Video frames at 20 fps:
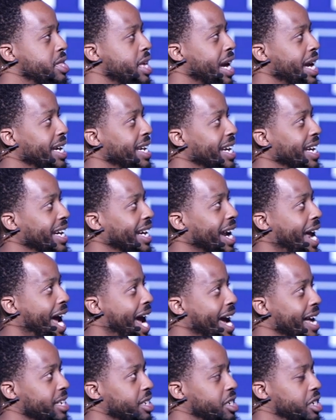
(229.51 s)
they didn't
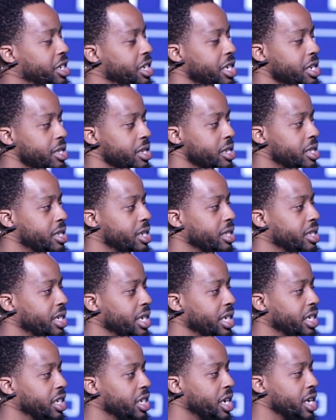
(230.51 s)
ask Jesus to
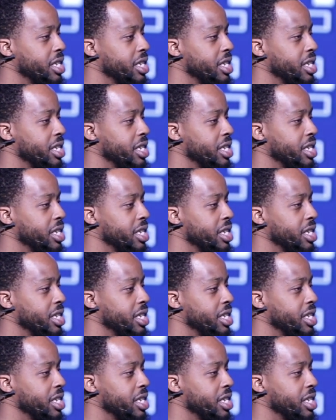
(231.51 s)
teach